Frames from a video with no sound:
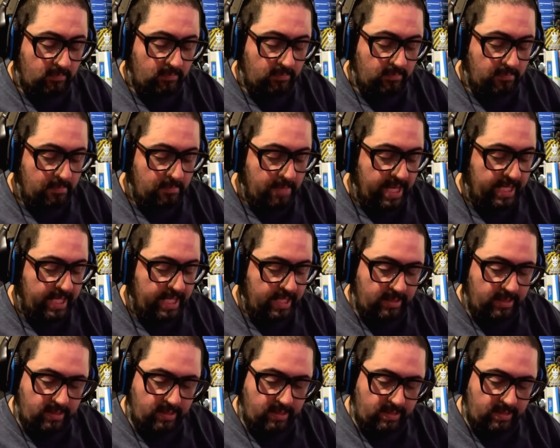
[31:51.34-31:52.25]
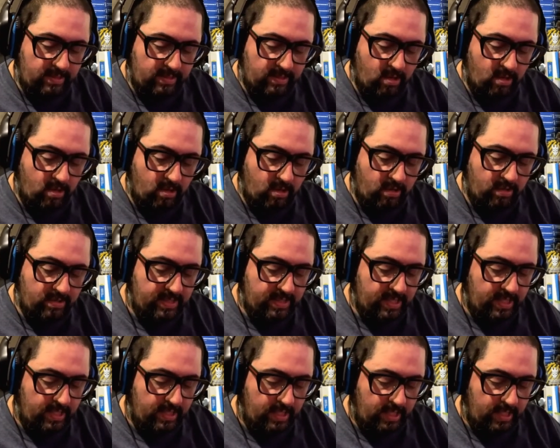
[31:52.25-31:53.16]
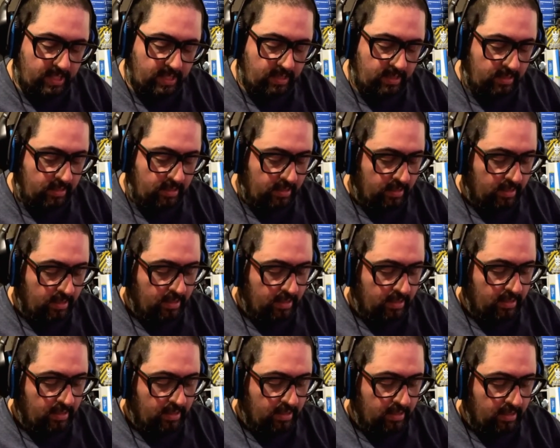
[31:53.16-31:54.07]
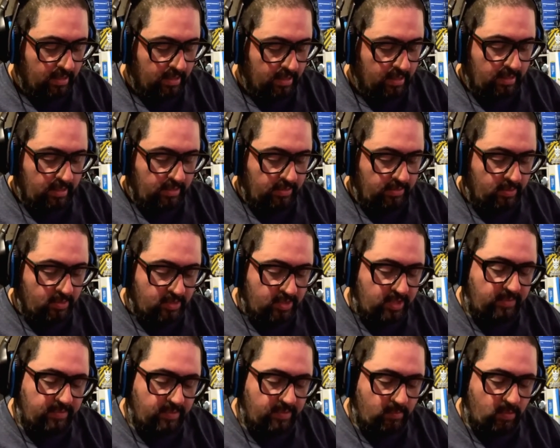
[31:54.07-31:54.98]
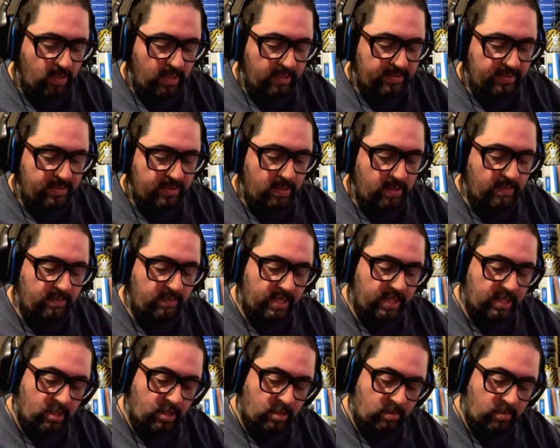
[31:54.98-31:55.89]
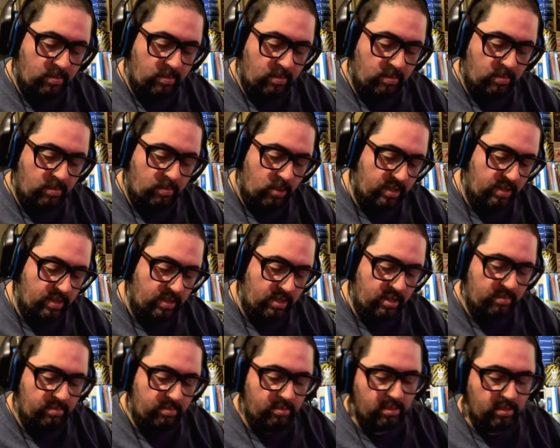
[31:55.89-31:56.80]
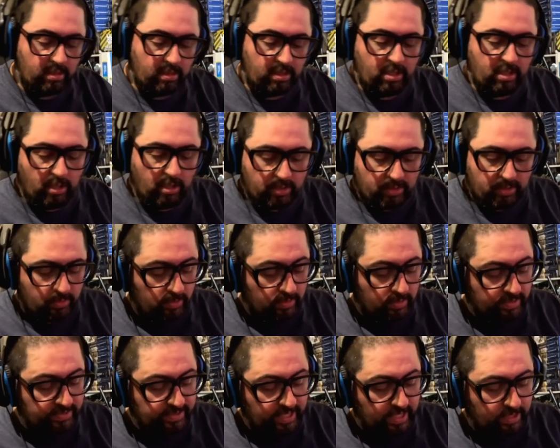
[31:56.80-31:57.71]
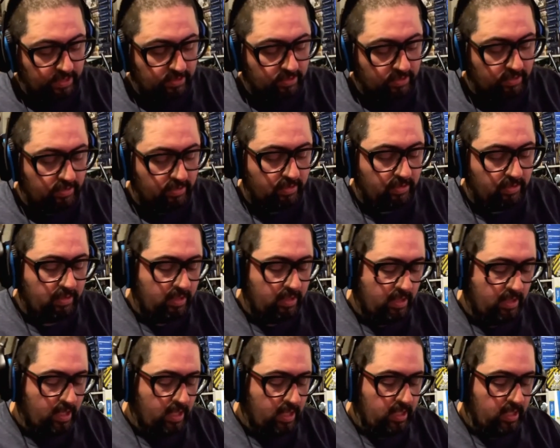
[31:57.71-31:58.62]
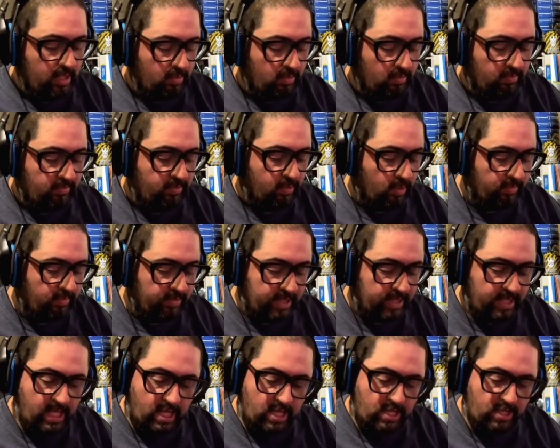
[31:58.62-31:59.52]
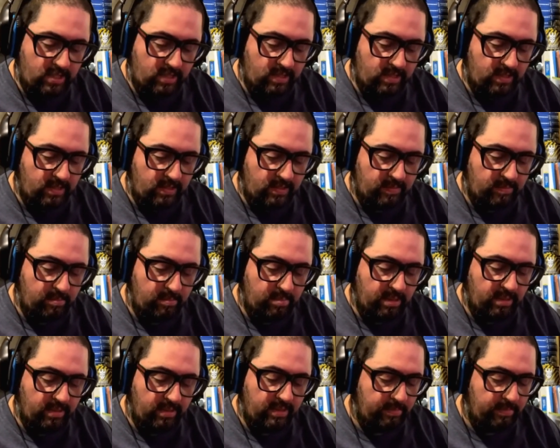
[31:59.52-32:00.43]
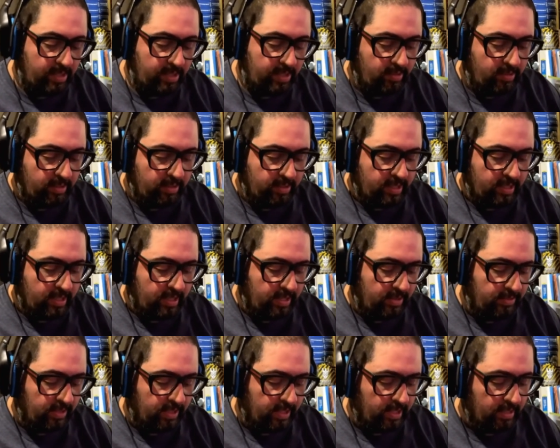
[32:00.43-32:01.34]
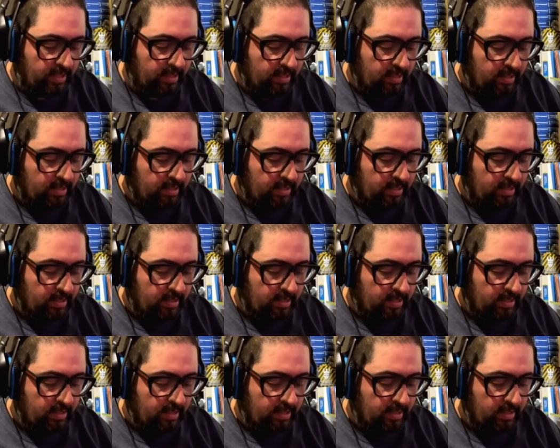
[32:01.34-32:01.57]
making these cards, and like there's different ones. You have like a commercial hub or a cultural center, fortifications, build up area kind of thing,